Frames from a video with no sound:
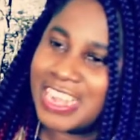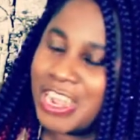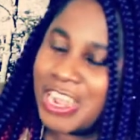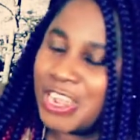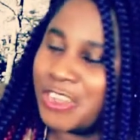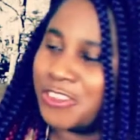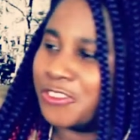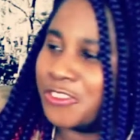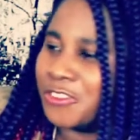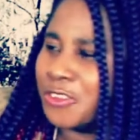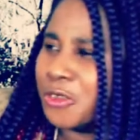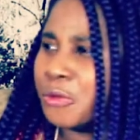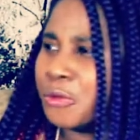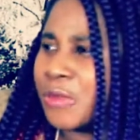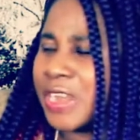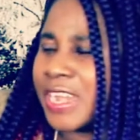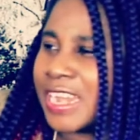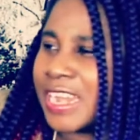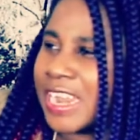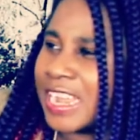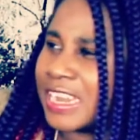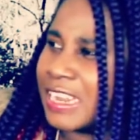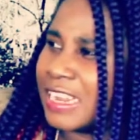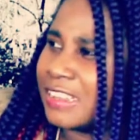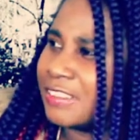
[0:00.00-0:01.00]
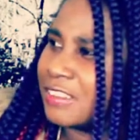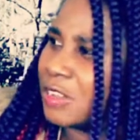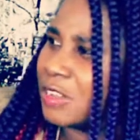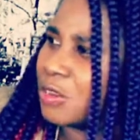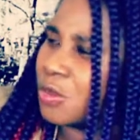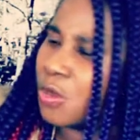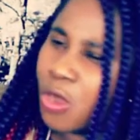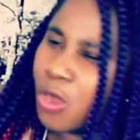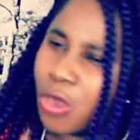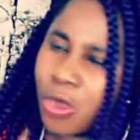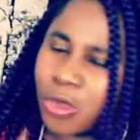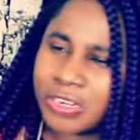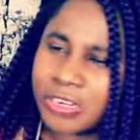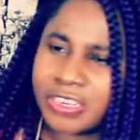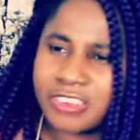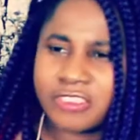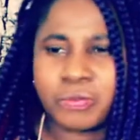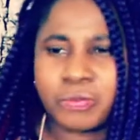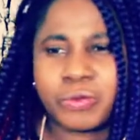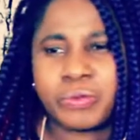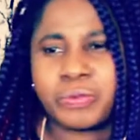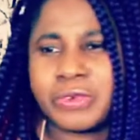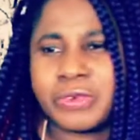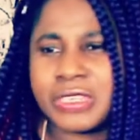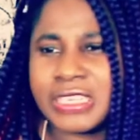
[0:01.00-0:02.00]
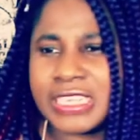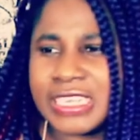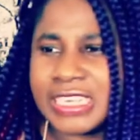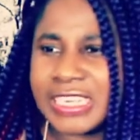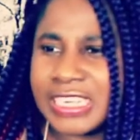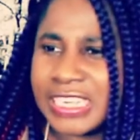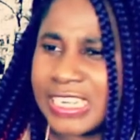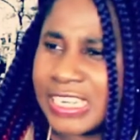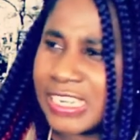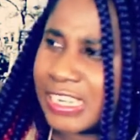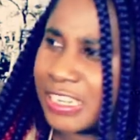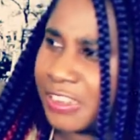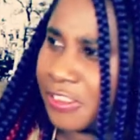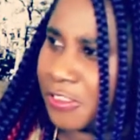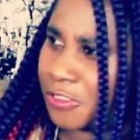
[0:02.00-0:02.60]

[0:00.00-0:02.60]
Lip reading: So with that, I said, oh, these people, they need this